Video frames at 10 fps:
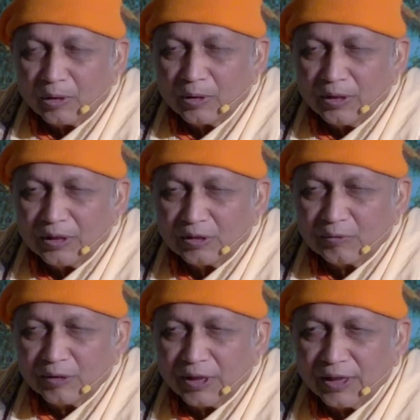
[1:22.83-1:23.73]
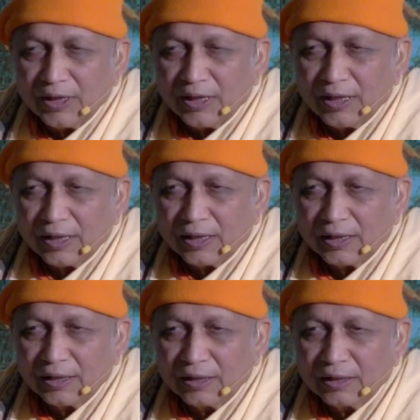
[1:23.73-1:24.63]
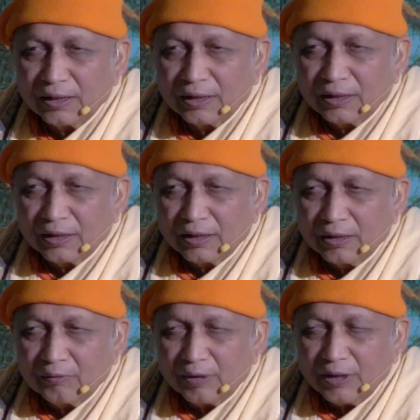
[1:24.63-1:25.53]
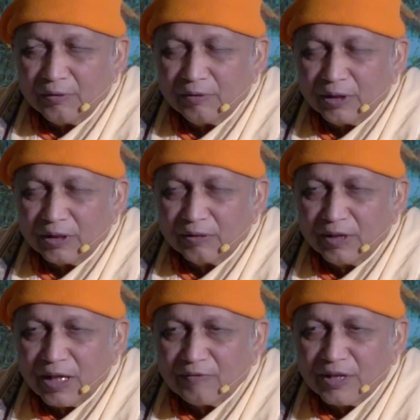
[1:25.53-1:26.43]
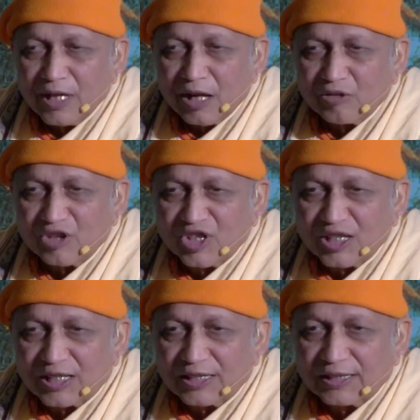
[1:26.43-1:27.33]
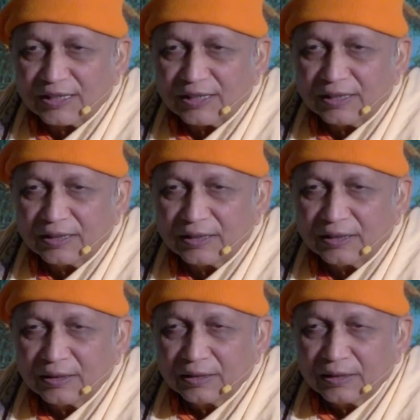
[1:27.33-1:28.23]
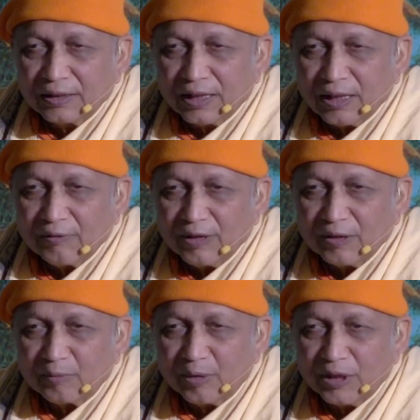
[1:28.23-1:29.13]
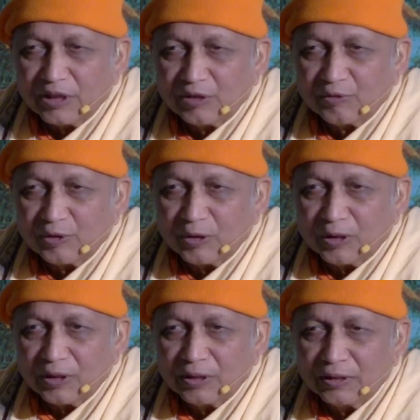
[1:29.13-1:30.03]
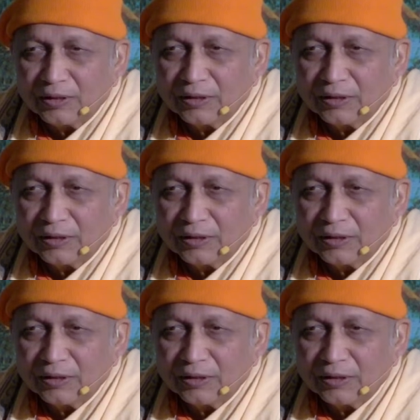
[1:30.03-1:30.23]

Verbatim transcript: All is verily the one the without second, ever blissful,